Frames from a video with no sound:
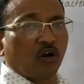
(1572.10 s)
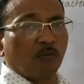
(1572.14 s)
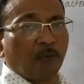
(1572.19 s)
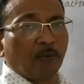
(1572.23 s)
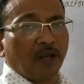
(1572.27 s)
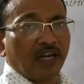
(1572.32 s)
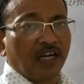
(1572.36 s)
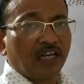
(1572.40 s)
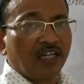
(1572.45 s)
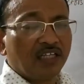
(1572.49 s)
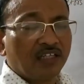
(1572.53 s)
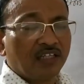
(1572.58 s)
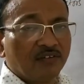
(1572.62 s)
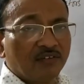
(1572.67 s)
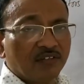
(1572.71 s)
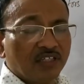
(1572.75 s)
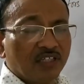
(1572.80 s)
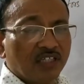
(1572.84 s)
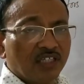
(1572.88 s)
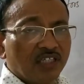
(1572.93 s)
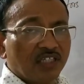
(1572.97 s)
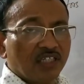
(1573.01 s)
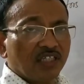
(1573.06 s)
mainly.
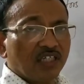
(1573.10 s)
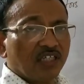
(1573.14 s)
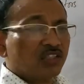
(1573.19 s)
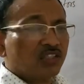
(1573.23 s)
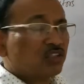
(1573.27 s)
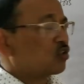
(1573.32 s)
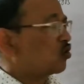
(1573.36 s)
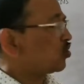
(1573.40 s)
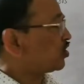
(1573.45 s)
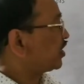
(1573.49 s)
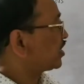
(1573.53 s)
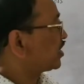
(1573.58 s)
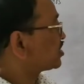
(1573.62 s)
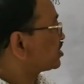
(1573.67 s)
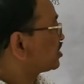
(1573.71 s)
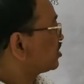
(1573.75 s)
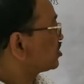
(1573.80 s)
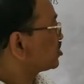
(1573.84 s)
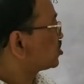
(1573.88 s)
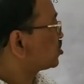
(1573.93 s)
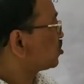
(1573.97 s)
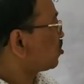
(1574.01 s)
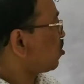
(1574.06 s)
So
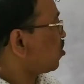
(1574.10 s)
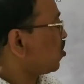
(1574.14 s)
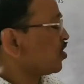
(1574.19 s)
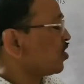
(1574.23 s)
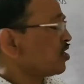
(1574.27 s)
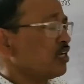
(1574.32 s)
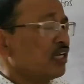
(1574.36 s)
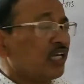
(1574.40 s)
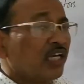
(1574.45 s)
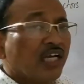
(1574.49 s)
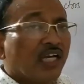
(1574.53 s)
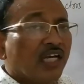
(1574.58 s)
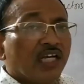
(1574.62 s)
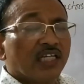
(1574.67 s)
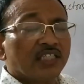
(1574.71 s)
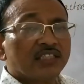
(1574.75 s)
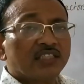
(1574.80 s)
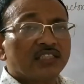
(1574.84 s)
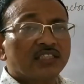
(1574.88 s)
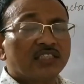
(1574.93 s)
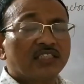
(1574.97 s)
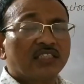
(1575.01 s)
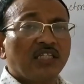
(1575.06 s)
testosterone
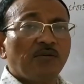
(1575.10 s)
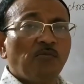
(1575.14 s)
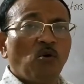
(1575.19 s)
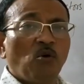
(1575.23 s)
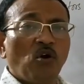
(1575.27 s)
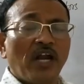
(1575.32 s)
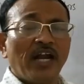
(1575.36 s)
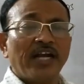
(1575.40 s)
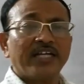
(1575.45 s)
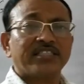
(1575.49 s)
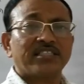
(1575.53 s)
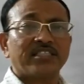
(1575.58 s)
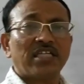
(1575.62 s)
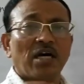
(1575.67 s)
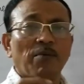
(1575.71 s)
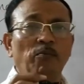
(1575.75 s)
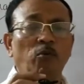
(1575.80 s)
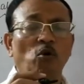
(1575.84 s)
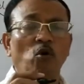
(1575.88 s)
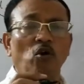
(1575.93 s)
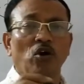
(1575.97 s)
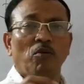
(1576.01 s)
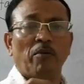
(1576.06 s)
stimulates the
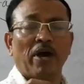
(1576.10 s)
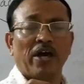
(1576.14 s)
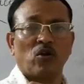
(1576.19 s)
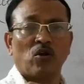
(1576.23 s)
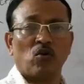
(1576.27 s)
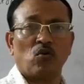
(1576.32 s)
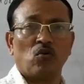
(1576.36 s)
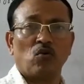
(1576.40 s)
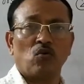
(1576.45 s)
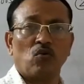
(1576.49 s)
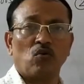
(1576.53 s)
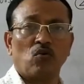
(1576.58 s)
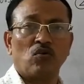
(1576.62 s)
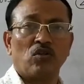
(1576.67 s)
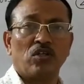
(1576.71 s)
bone marrow